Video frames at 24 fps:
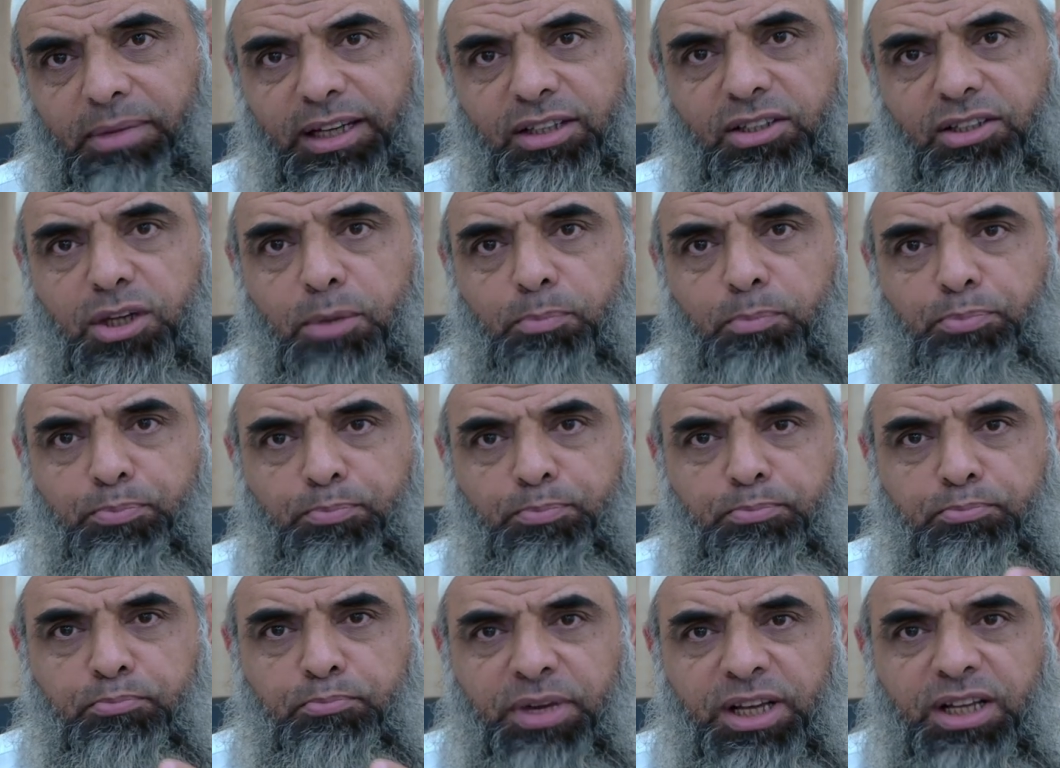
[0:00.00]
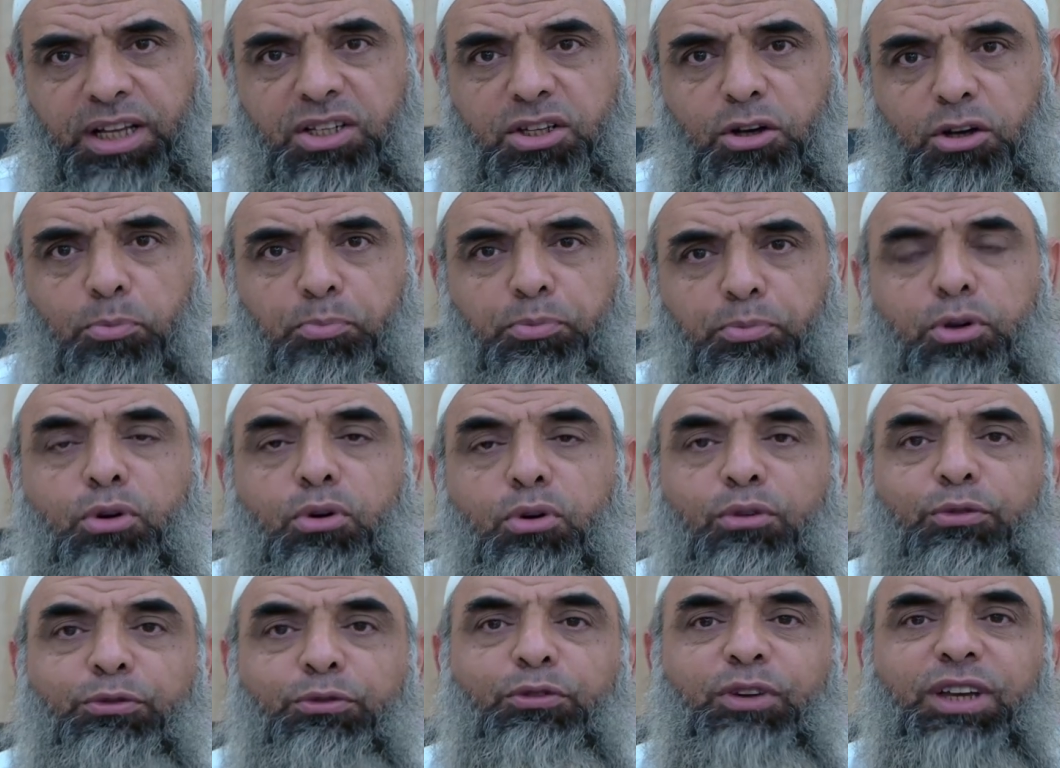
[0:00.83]
It's a means of
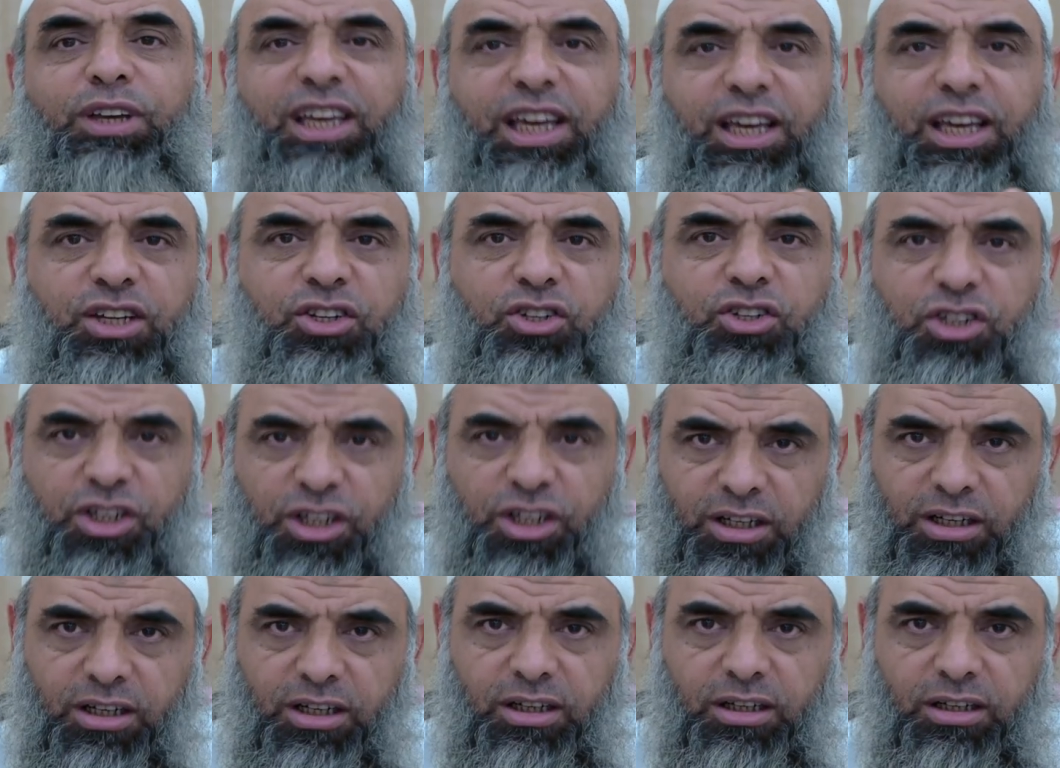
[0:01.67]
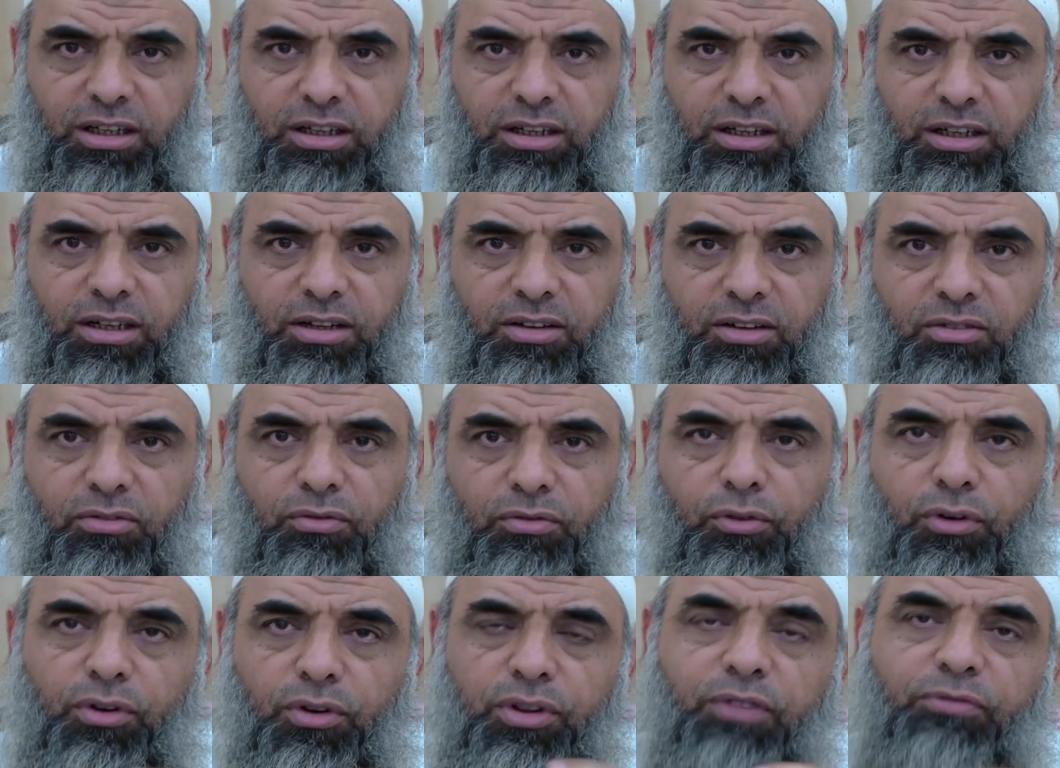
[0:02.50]
purification
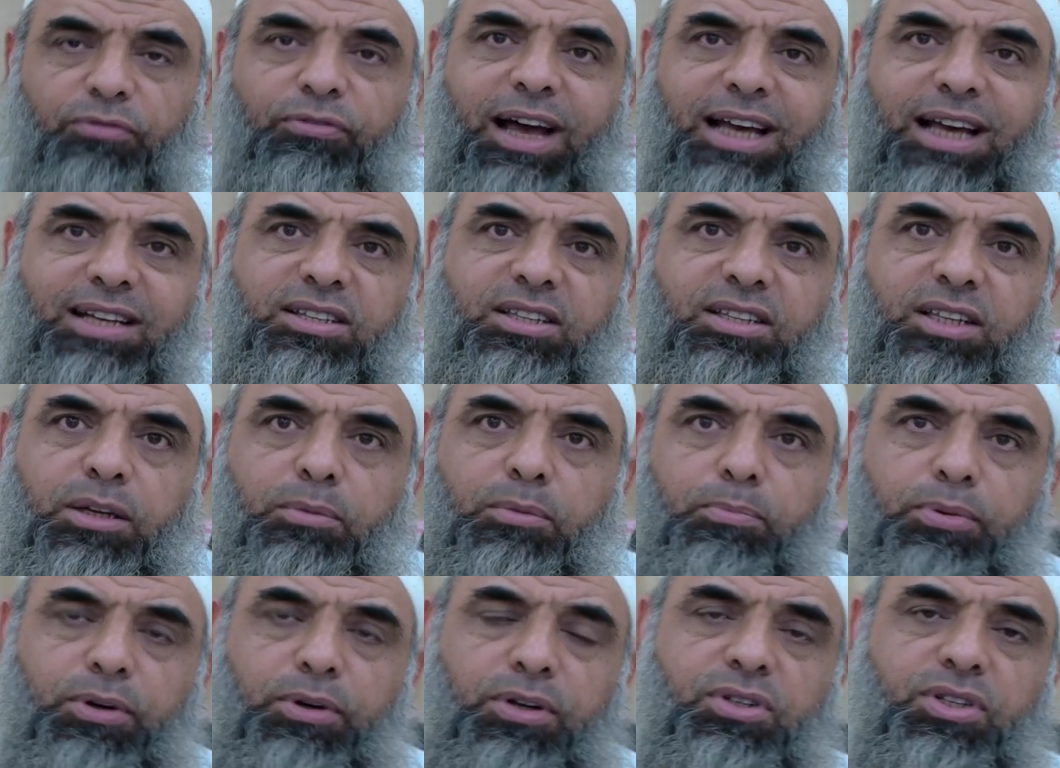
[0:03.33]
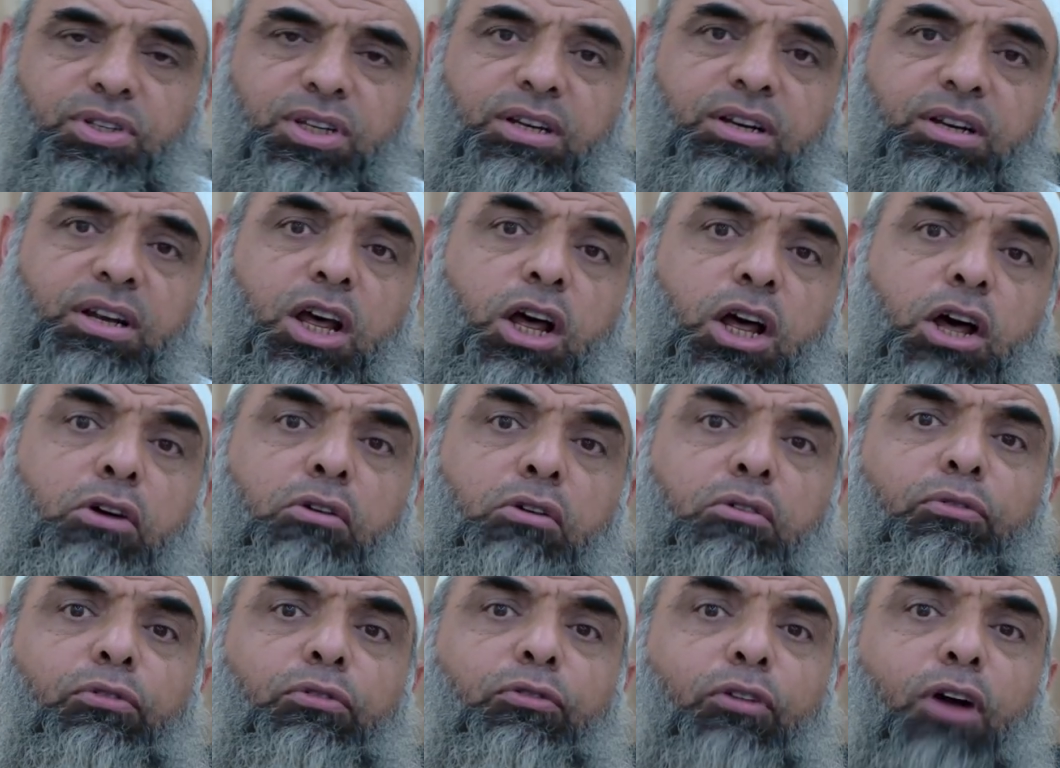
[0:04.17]
for the fasting person
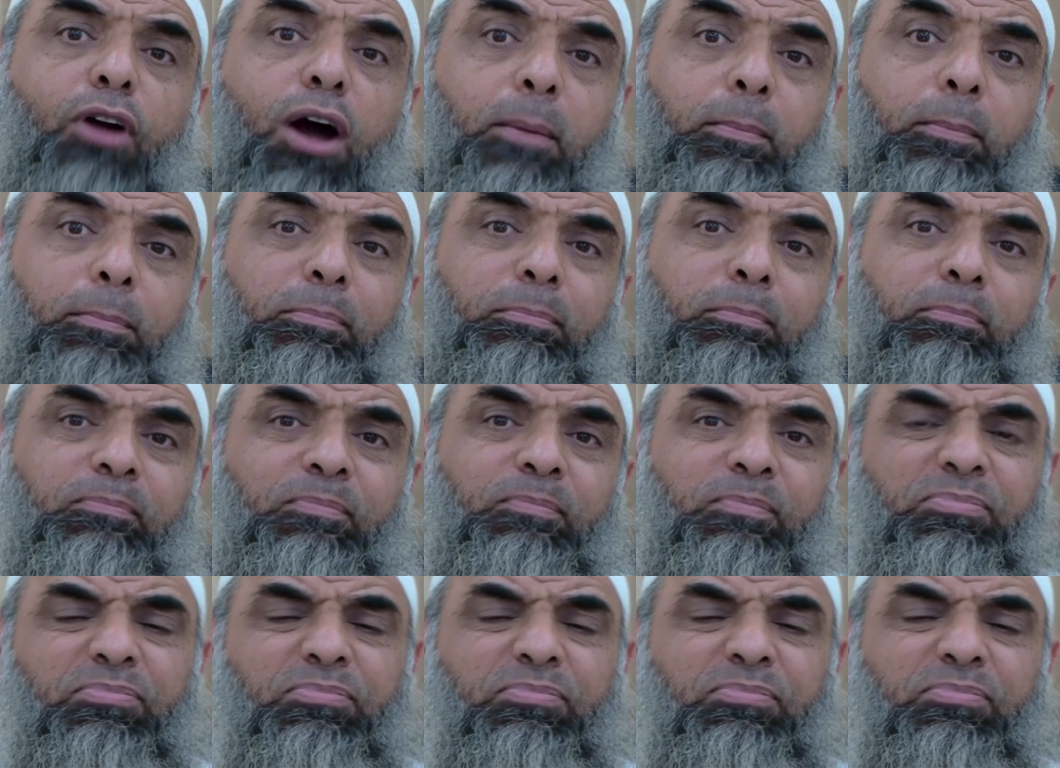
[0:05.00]
from